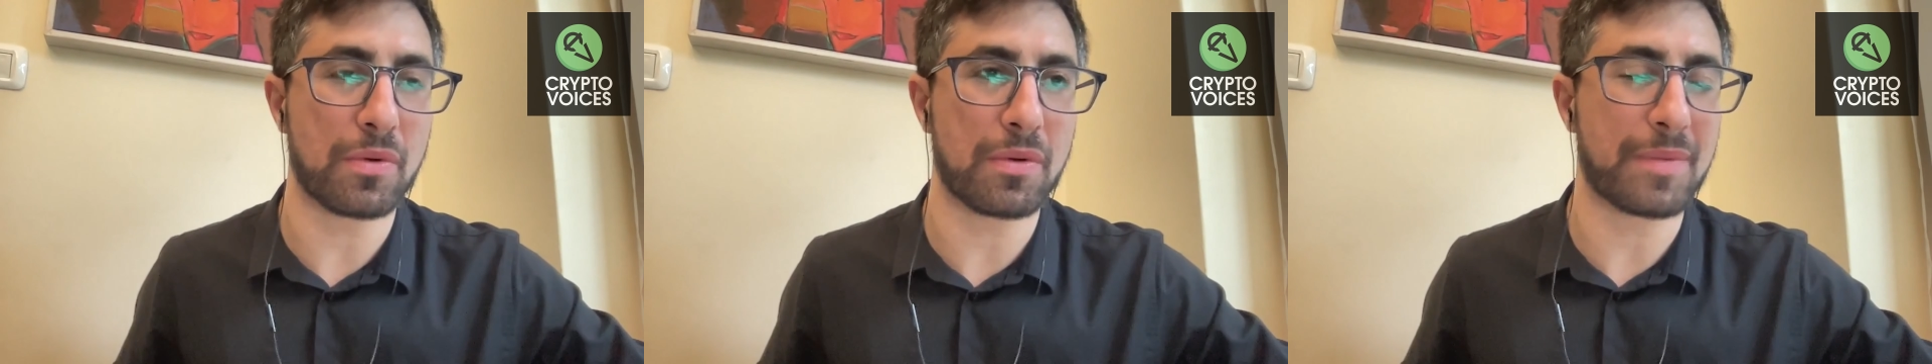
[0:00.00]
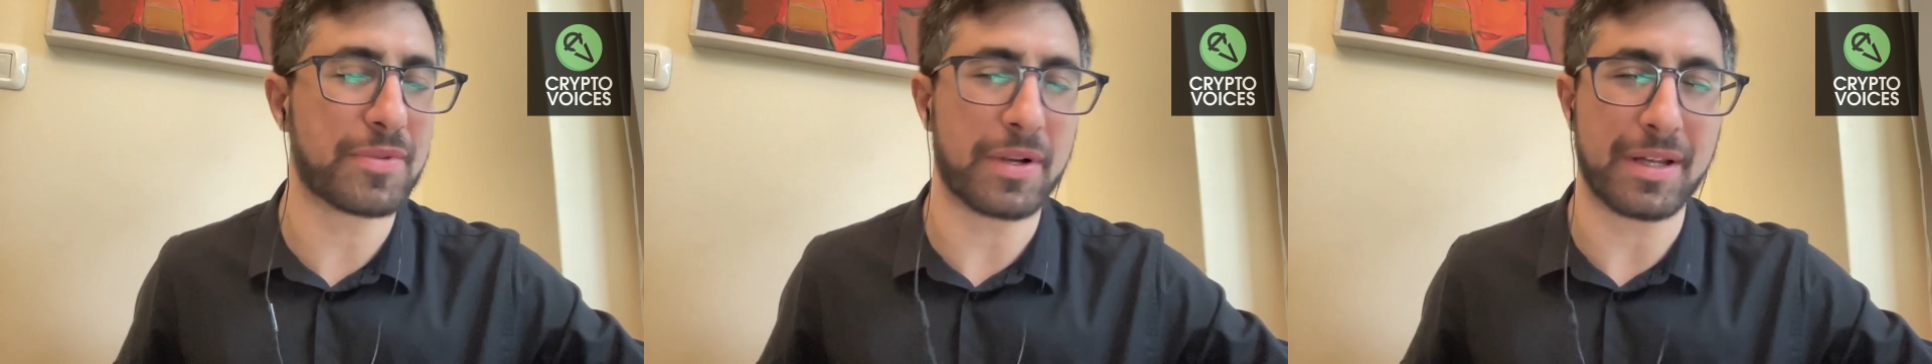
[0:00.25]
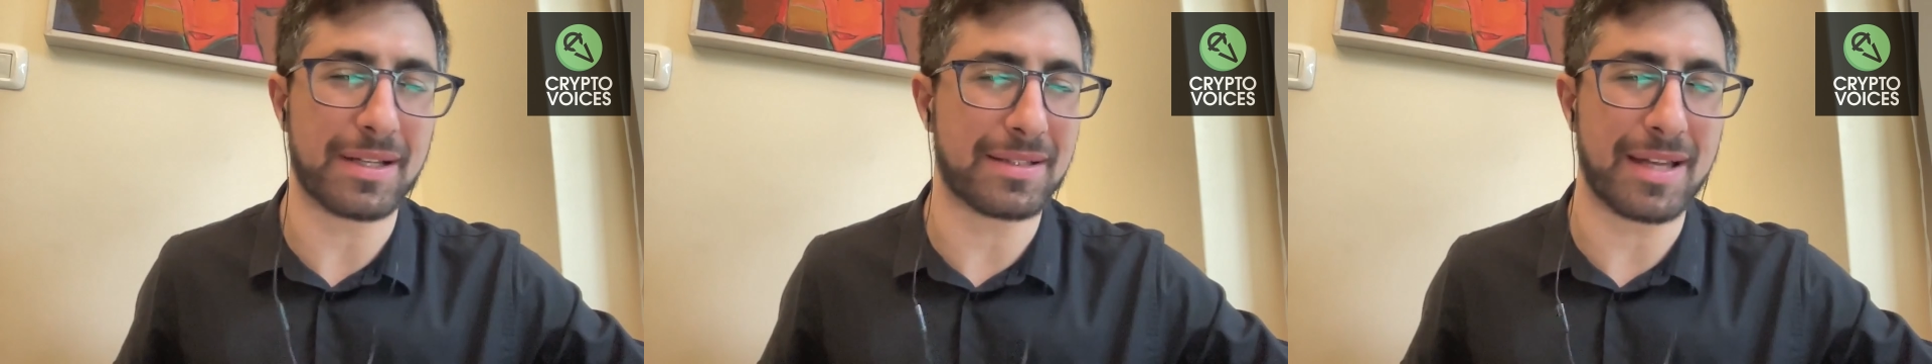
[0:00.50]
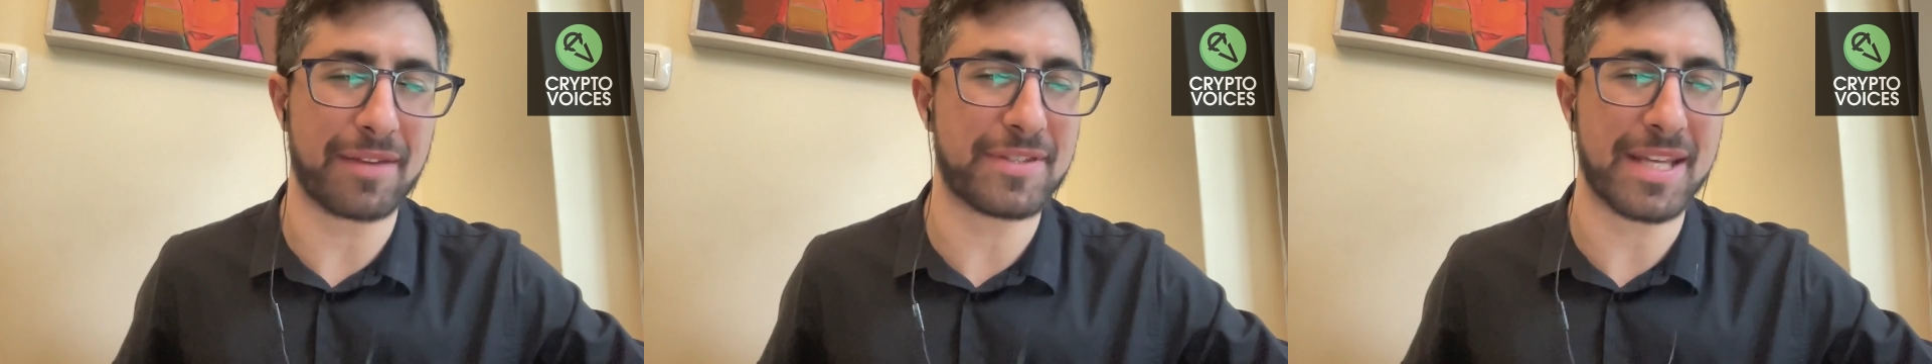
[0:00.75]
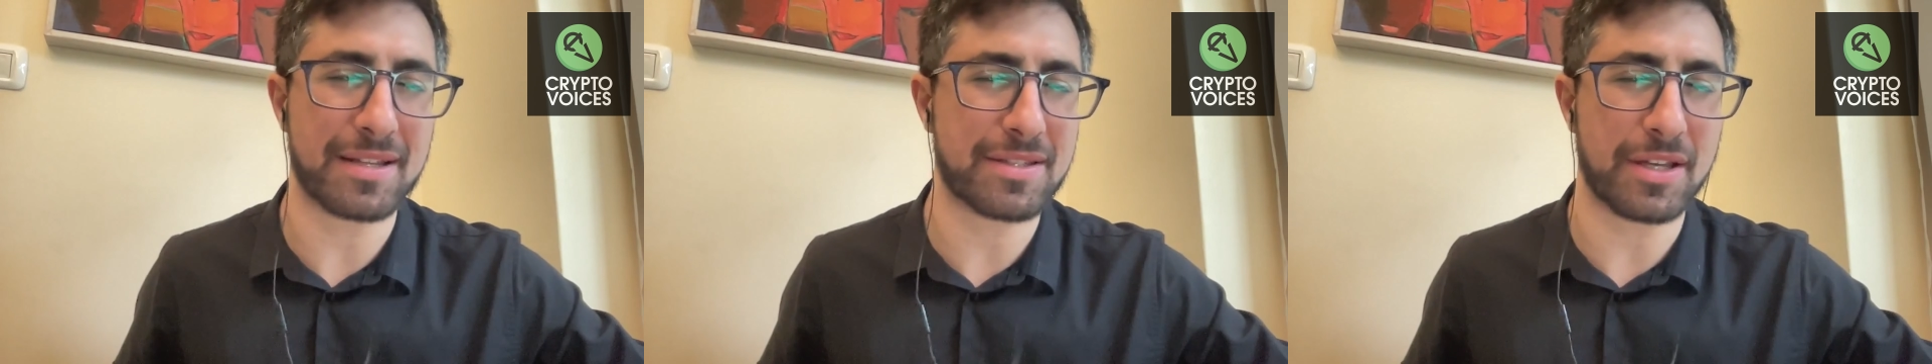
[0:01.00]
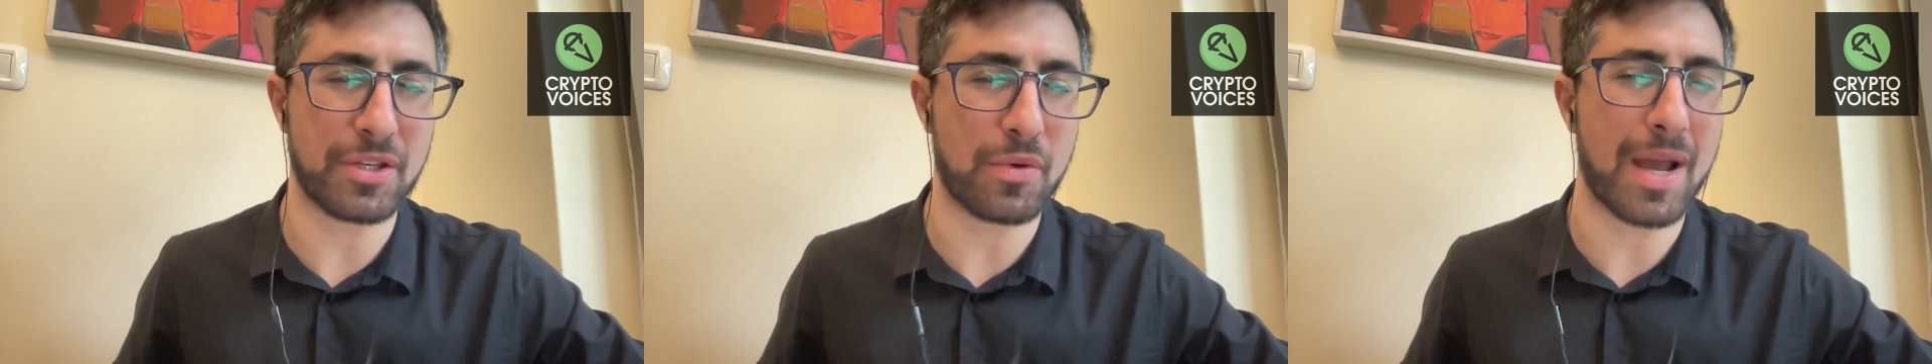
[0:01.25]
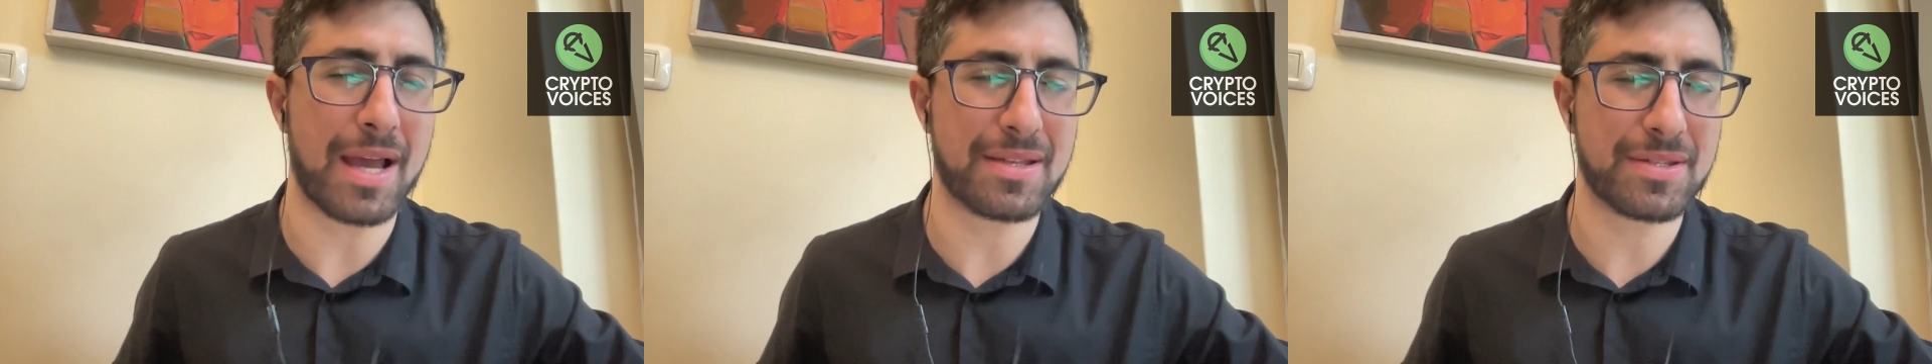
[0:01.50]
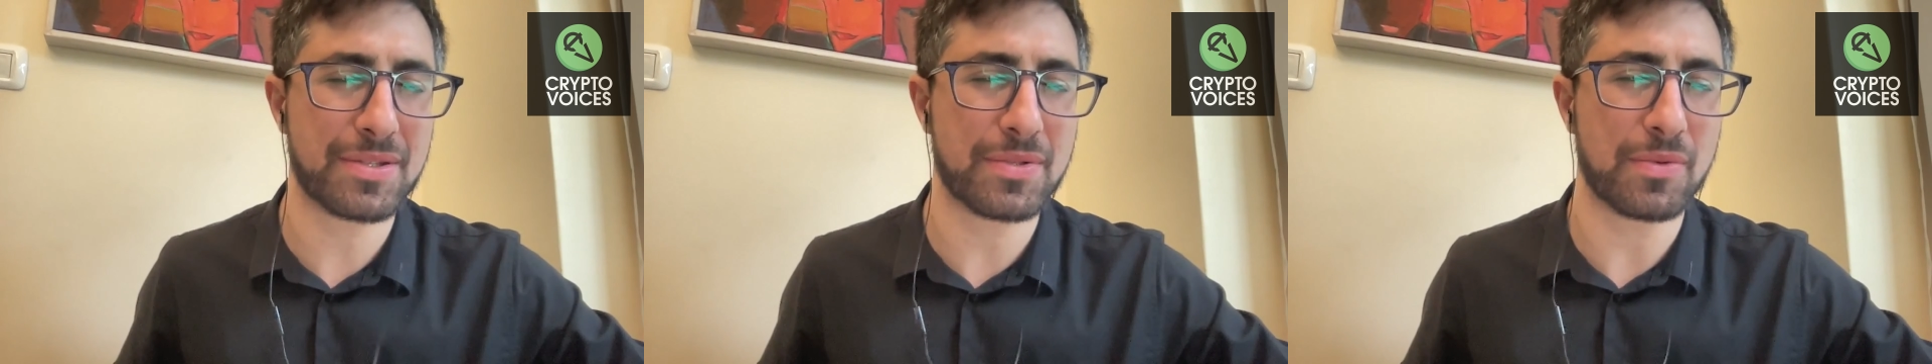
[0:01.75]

I'm sorry, FTX.us